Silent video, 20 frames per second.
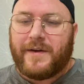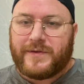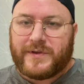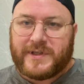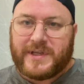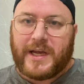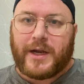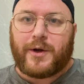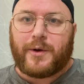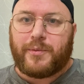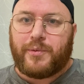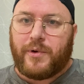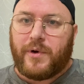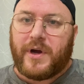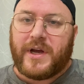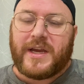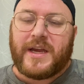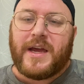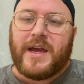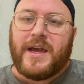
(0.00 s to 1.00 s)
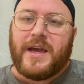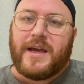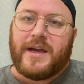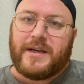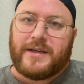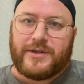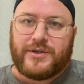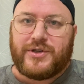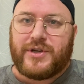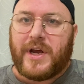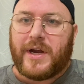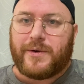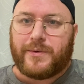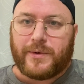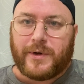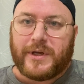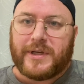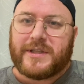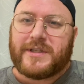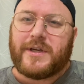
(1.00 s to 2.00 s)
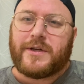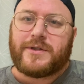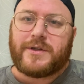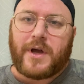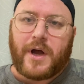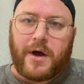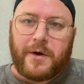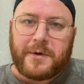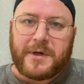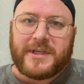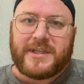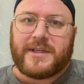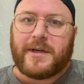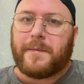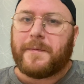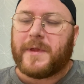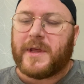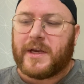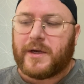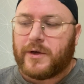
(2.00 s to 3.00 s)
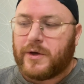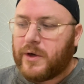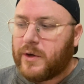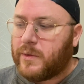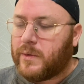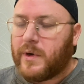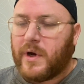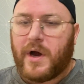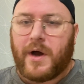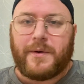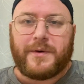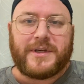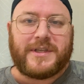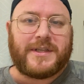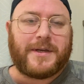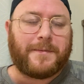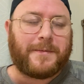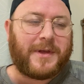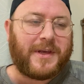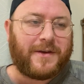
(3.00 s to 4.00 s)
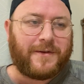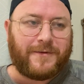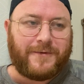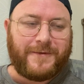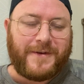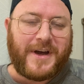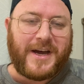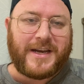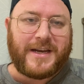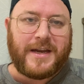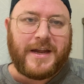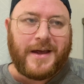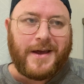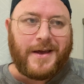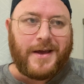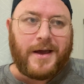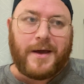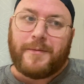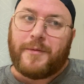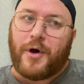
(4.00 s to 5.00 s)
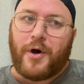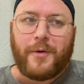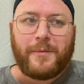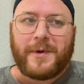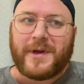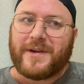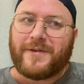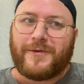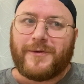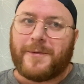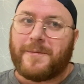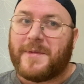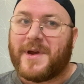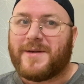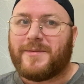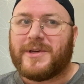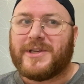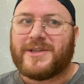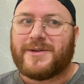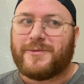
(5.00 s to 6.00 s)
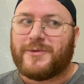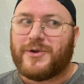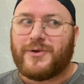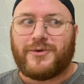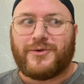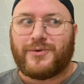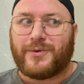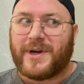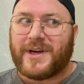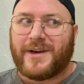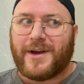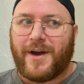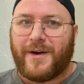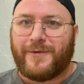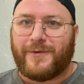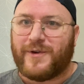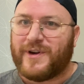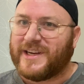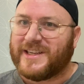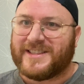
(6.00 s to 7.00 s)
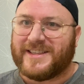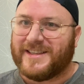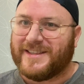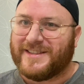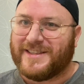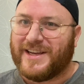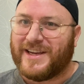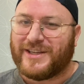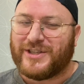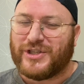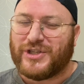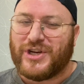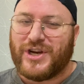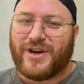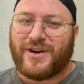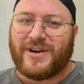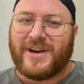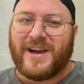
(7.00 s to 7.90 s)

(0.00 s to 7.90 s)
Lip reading: Cedar Point in general, is there's always something new, always something fun. I'm hoping for maybe some new drink offerings this next year.